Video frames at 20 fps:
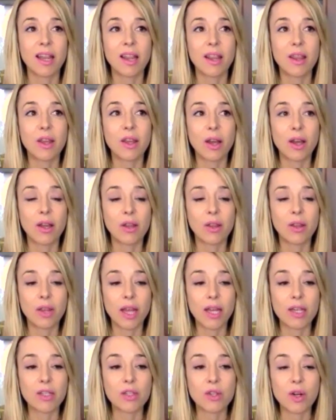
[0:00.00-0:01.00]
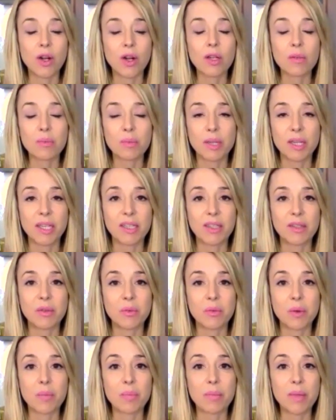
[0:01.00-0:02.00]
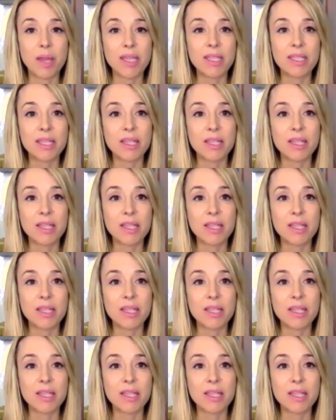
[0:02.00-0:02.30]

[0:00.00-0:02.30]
that dark meat, what makes